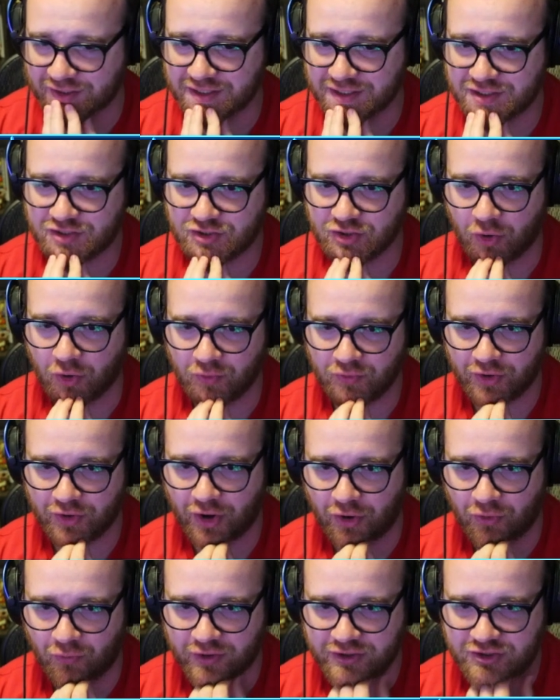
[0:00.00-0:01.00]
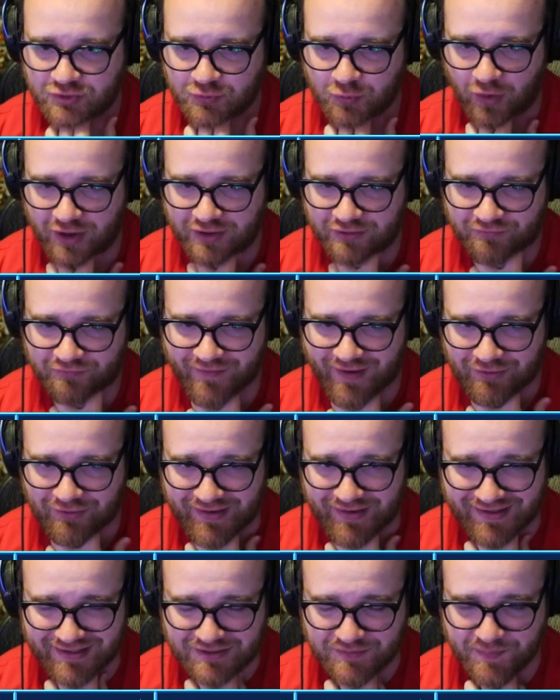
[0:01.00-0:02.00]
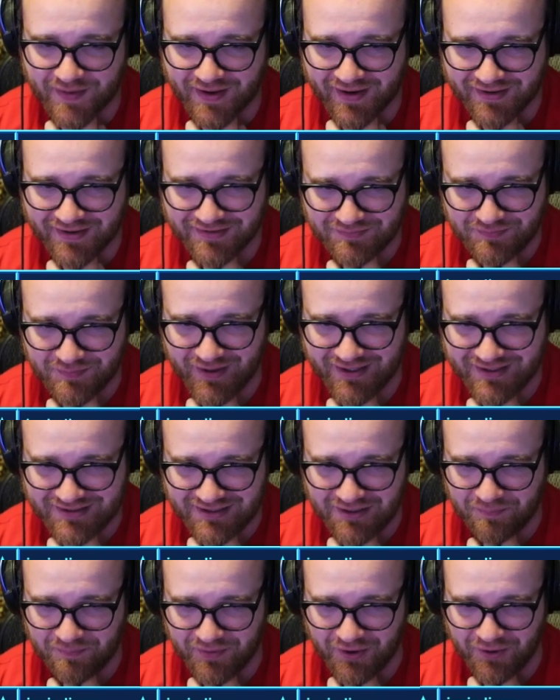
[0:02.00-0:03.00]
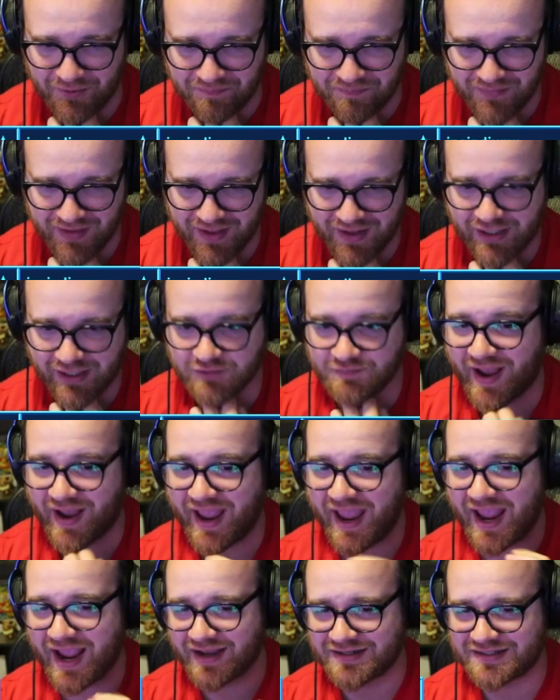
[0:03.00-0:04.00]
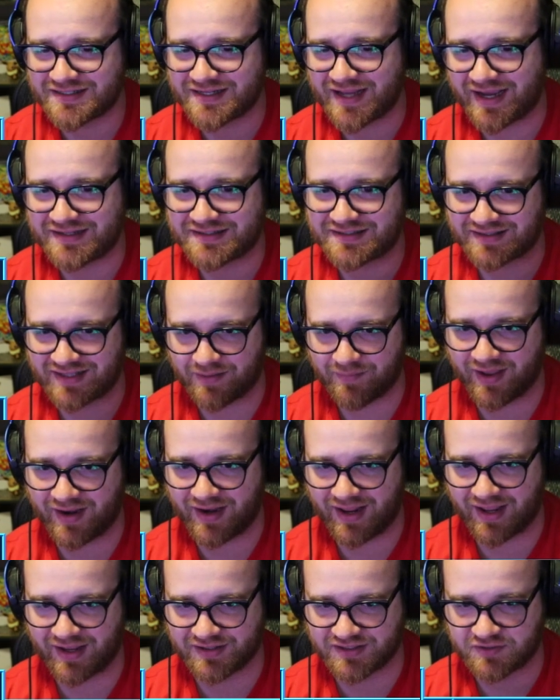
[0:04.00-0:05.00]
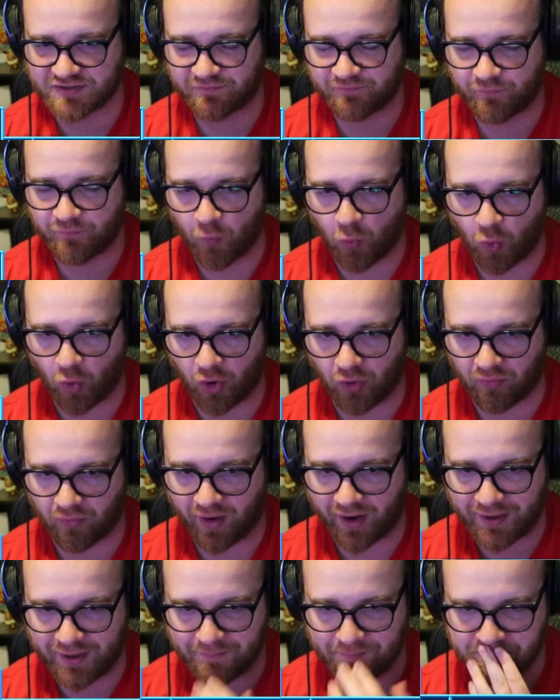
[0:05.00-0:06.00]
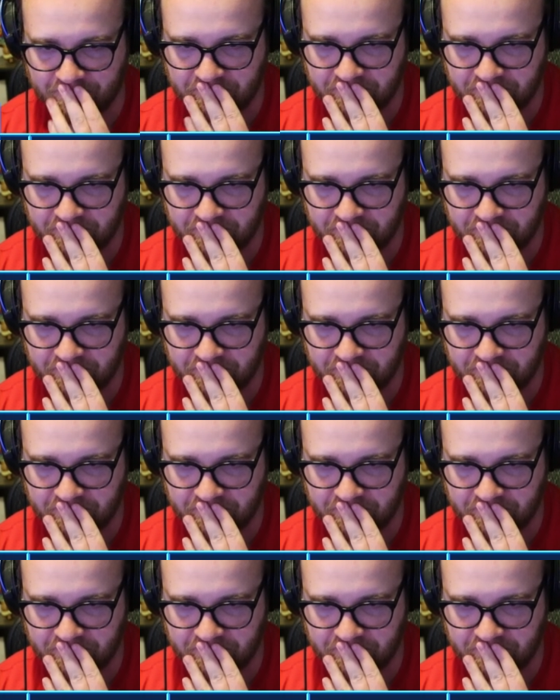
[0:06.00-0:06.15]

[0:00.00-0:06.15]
don't know which one Falcon's picks up here, because my hand size limit is 4, right?